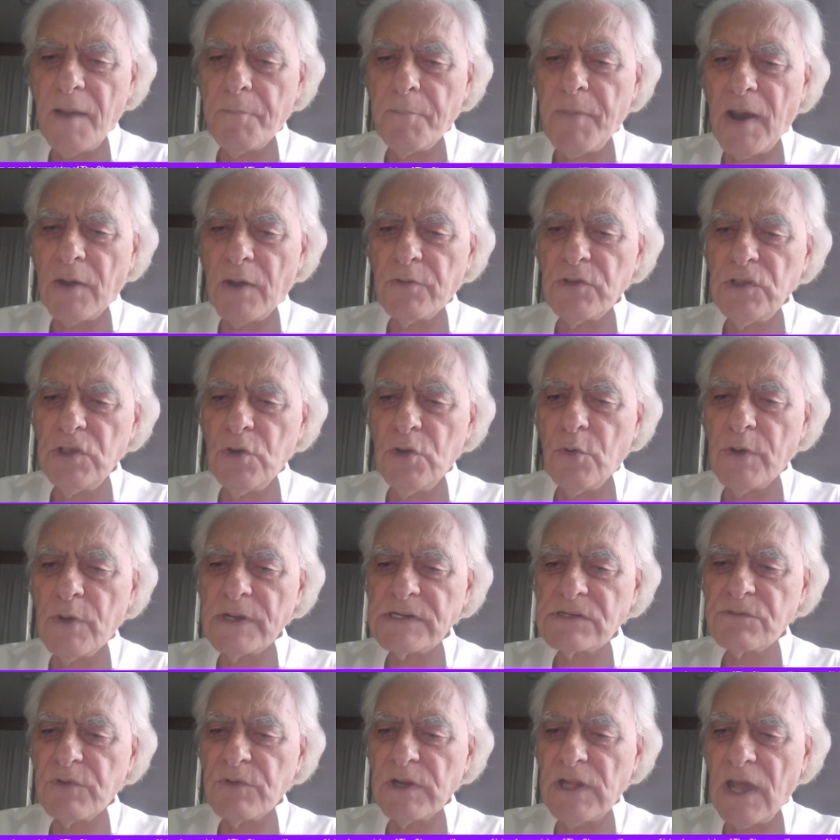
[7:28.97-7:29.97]
about
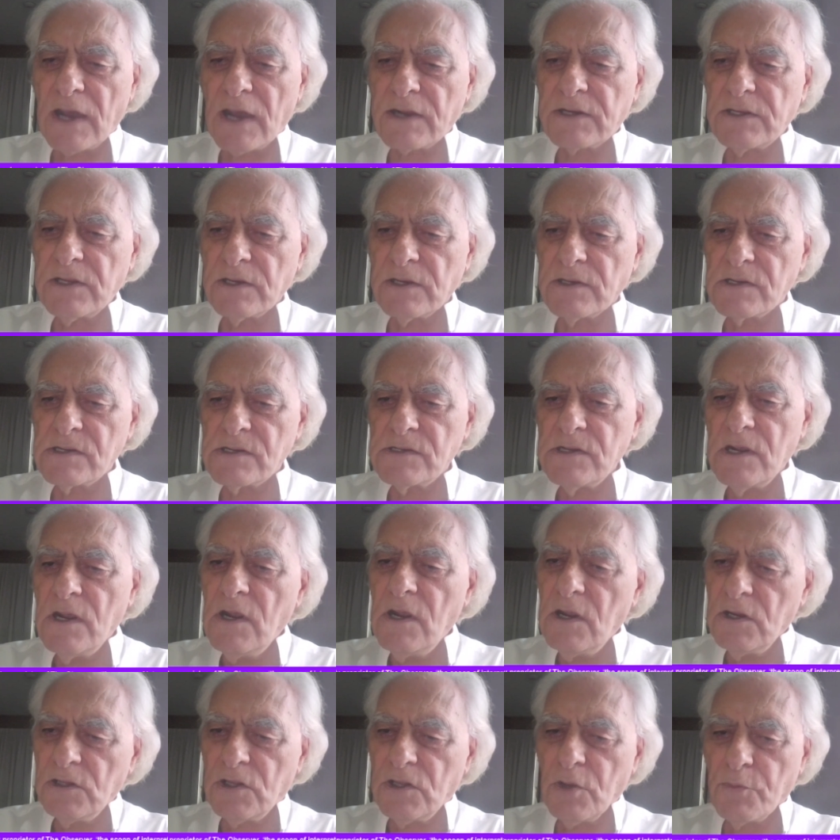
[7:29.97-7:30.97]
U.S. reluctance
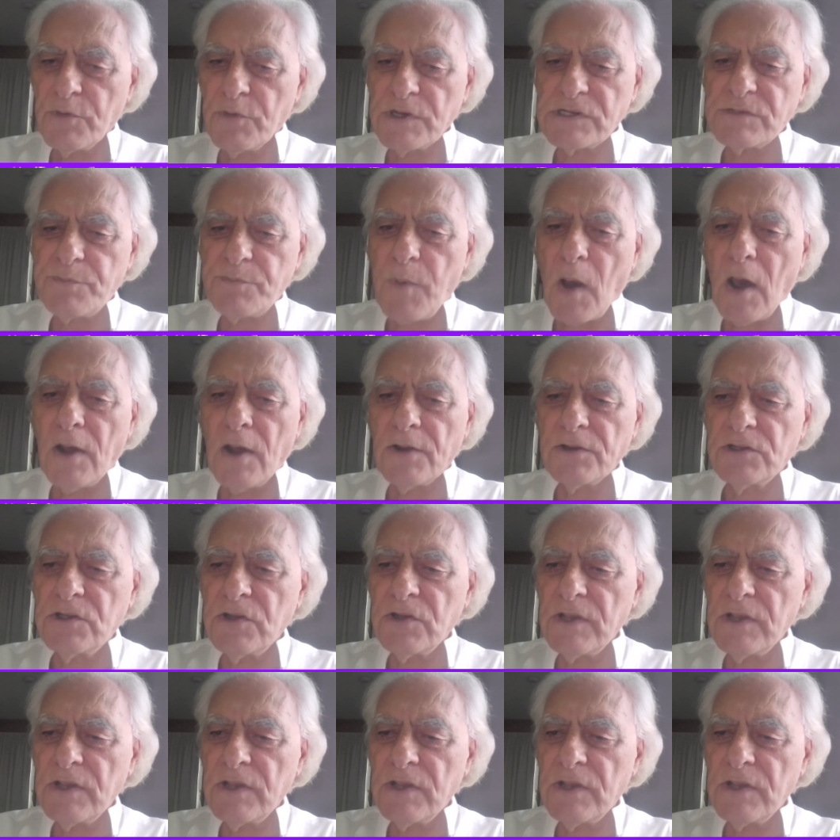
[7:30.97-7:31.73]
to respond